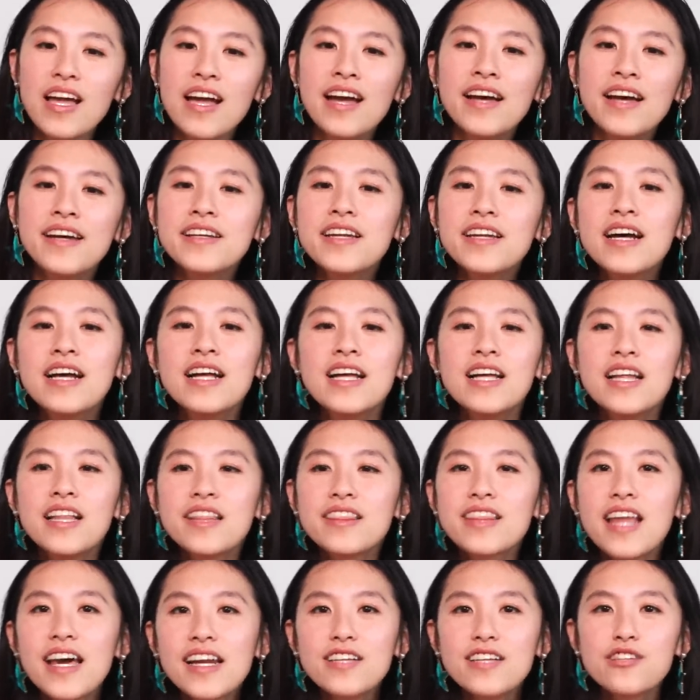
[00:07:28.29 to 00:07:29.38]
And
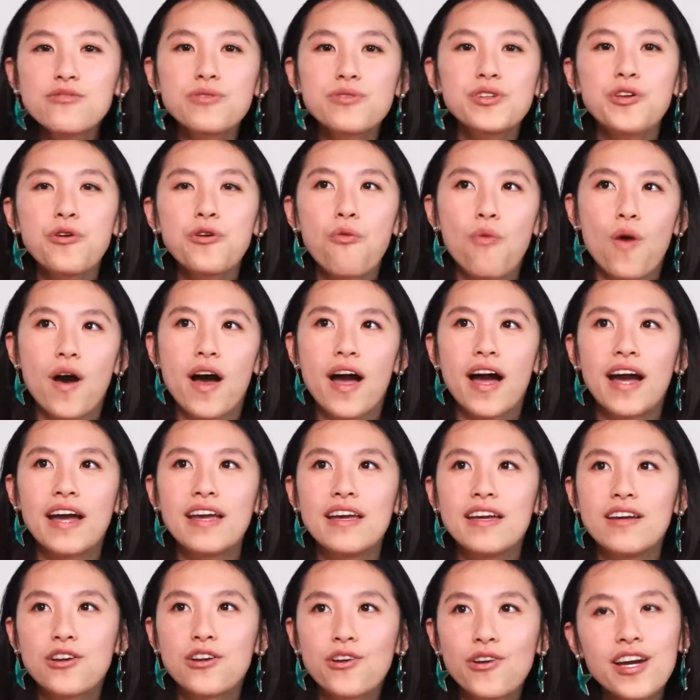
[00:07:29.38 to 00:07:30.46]
that is really why,
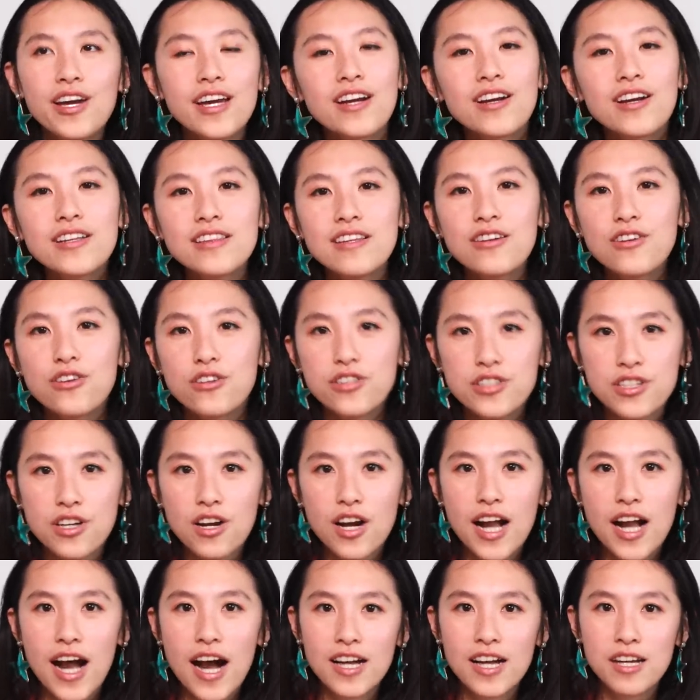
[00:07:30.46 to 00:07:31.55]
you know, here at the EarthStar
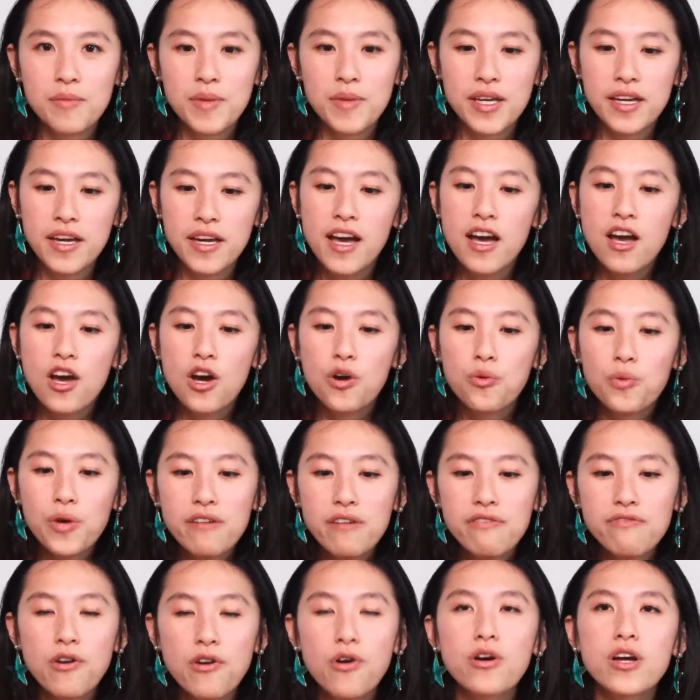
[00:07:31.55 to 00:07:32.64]
Academy, we
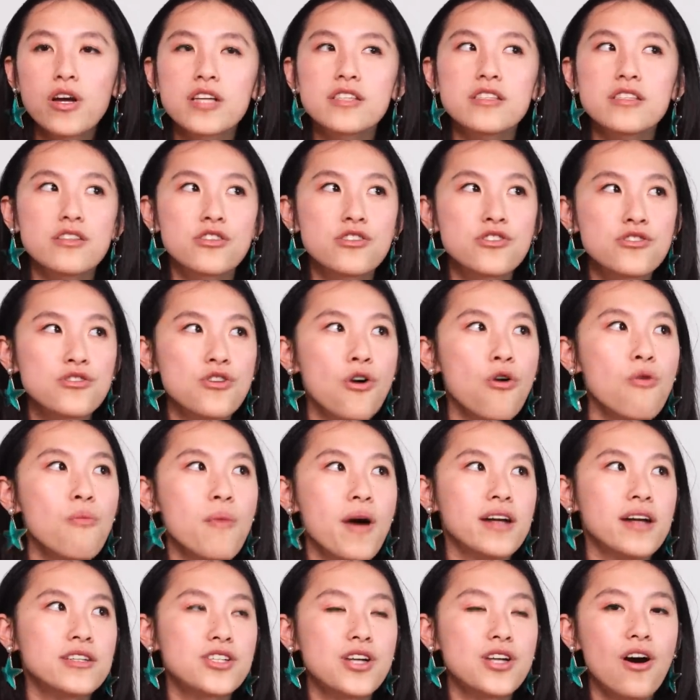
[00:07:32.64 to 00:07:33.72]
focus so
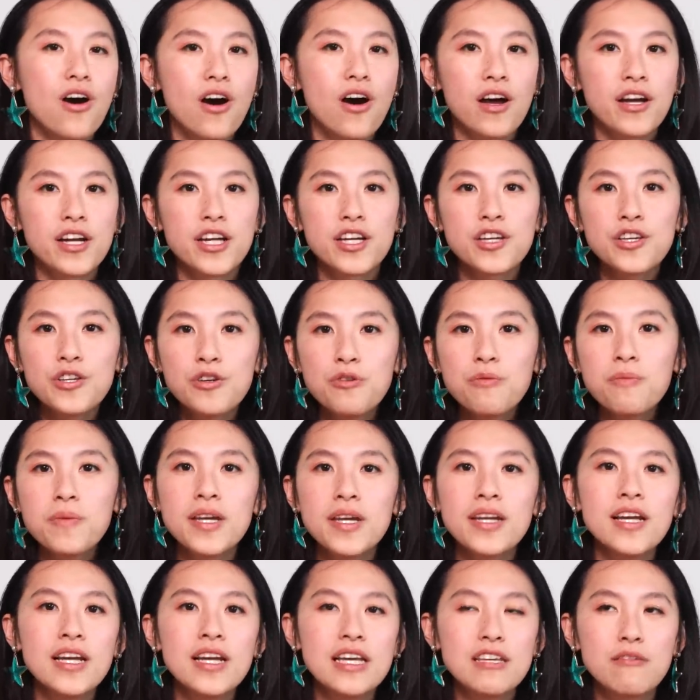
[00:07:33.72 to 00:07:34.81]
much on
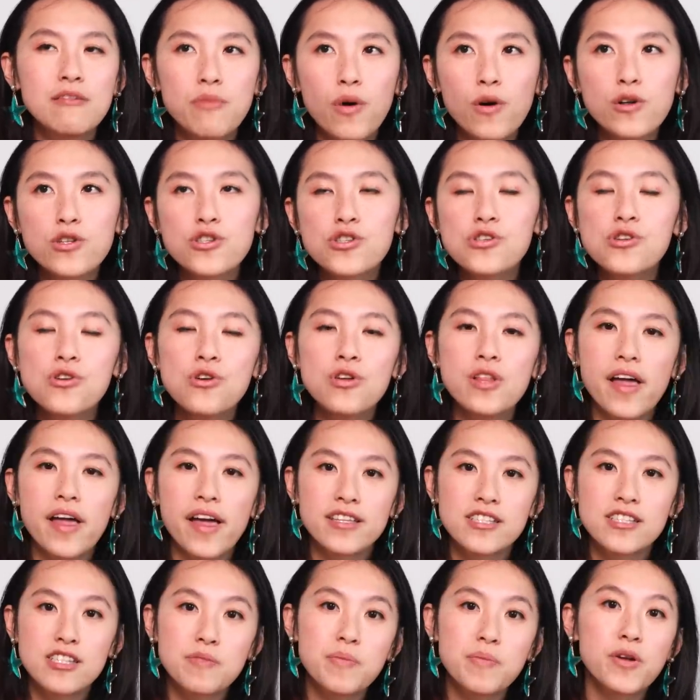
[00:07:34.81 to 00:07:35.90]
human, emotional,
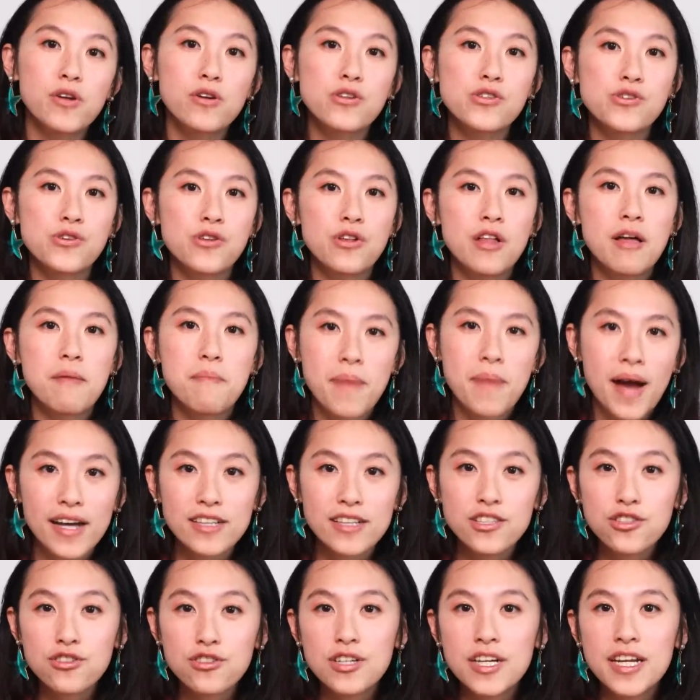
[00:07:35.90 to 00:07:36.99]
and spiritual
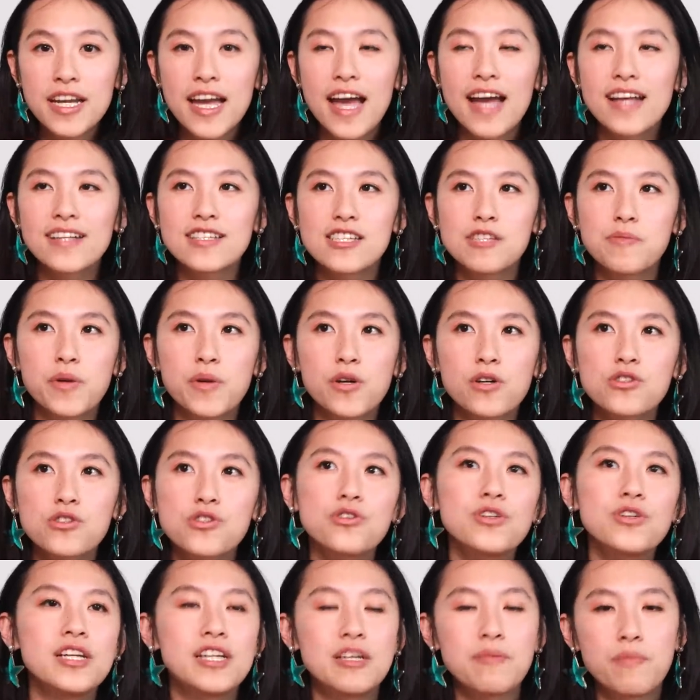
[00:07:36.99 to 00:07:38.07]
mastery and
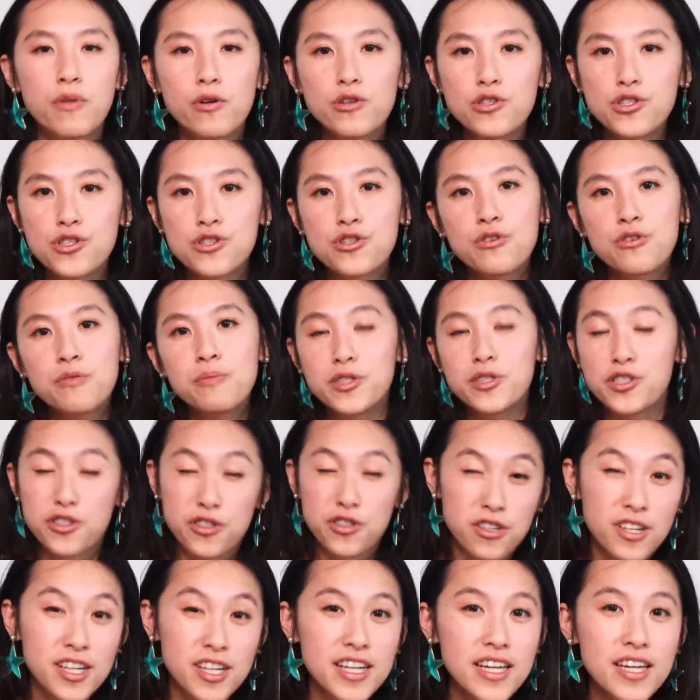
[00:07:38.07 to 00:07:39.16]
spiritual and emotional
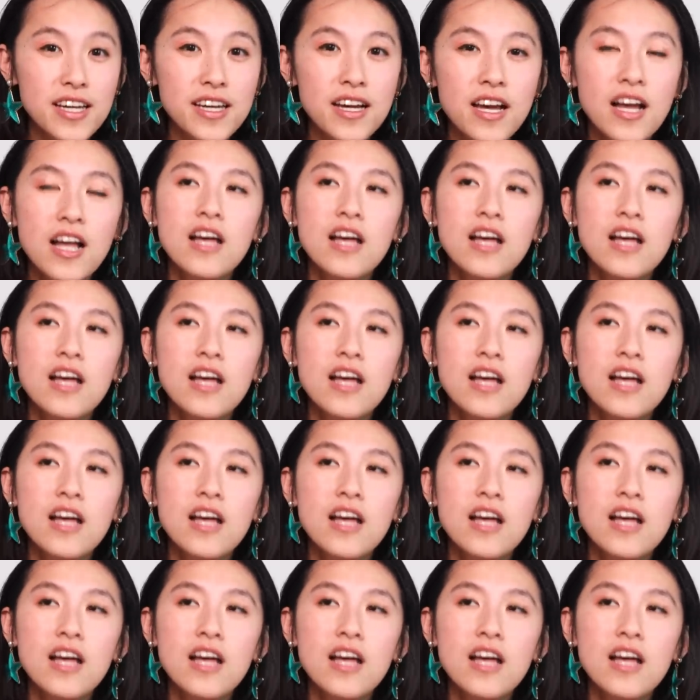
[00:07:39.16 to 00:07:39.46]
maturity,